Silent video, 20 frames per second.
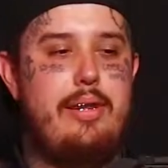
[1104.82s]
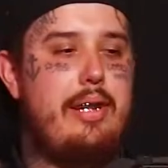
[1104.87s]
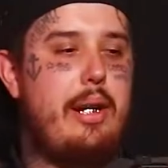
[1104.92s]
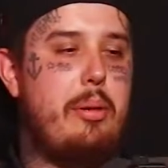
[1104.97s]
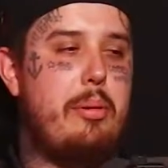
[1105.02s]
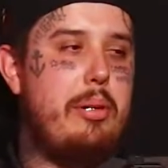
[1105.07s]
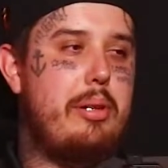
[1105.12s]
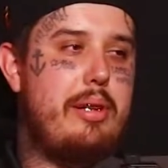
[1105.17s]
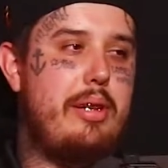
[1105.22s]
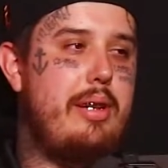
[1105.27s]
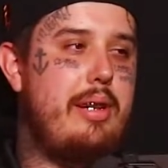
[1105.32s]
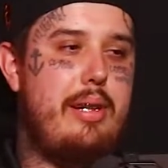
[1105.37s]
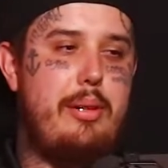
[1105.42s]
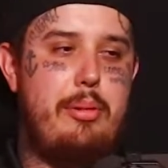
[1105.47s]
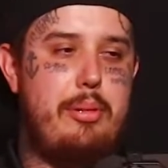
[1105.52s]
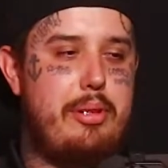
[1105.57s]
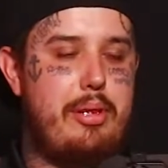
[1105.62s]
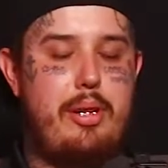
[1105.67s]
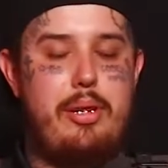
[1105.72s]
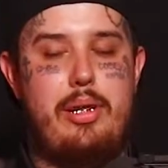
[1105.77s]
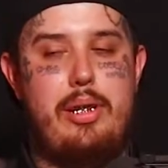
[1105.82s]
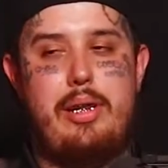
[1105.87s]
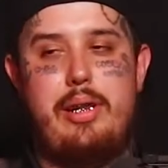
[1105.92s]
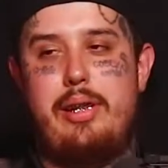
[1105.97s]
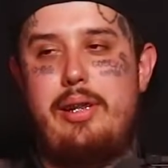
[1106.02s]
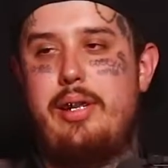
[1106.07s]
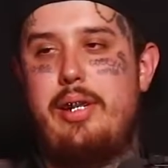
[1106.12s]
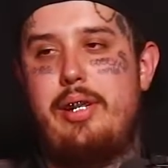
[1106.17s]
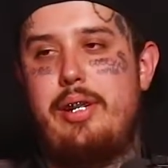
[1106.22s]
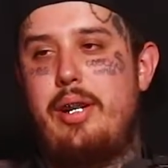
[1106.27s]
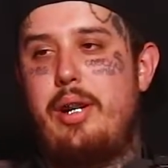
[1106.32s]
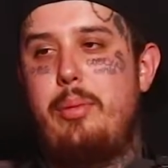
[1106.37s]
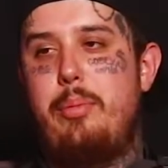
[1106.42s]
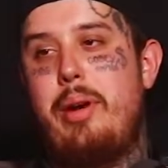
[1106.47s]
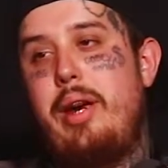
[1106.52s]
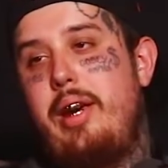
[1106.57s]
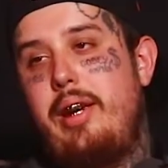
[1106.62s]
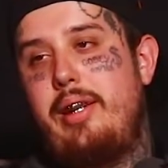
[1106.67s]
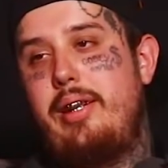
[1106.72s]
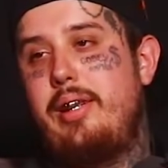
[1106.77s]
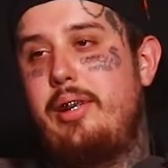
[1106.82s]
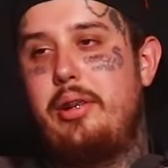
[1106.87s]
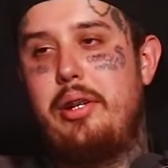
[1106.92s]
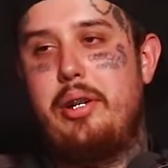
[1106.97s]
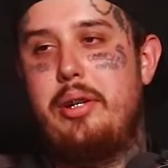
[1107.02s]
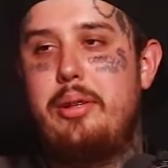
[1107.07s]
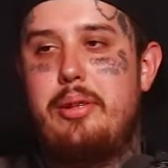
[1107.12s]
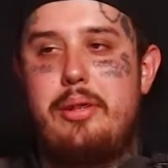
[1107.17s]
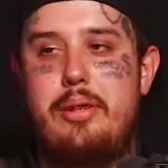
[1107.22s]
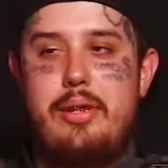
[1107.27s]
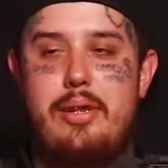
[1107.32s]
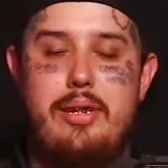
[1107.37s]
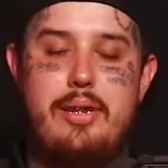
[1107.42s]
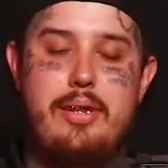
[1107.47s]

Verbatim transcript: there was it was only decision to make, you know.